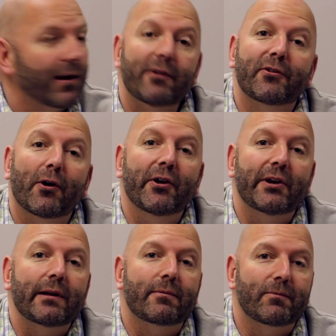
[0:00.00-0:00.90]
And I started
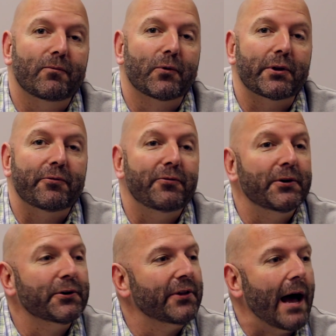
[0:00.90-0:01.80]
to really
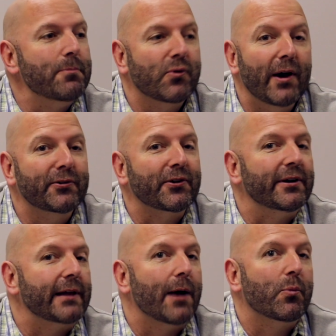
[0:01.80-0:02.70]
feel that pressure
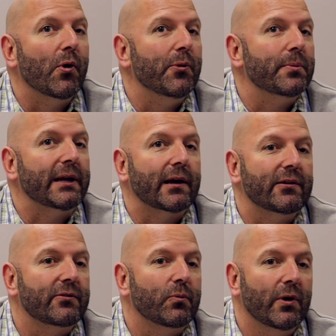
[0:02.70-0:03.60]
at that point,
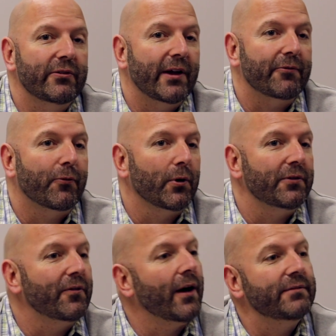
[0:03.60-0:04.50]
because once that
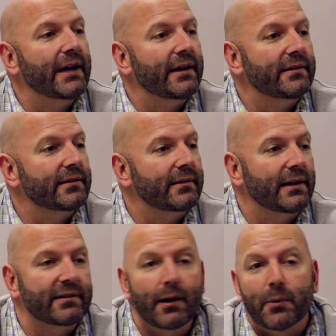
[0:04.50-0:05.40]
45 days
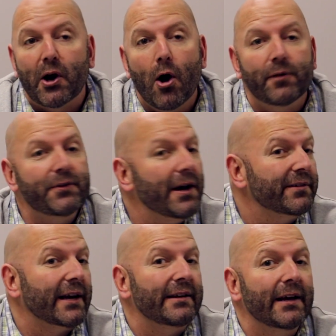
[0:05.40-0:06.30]
has come and gone, if you
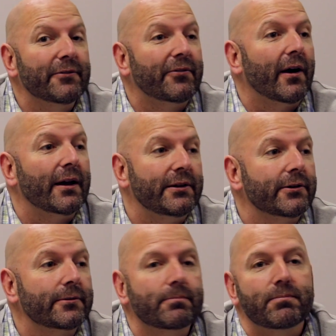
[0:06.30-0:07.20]
haven't identified,
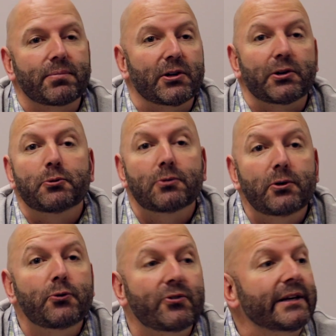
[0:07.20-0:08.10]
you
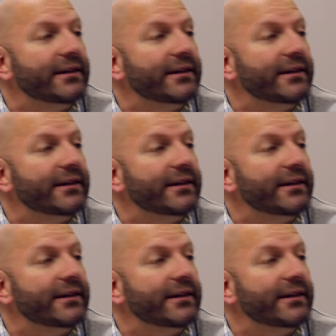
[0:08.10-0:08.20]
lose the